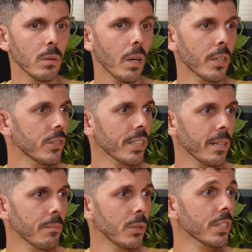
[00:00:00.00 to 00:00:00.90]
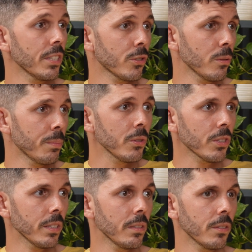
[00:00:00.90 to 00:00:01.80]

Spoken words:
understand music distribution,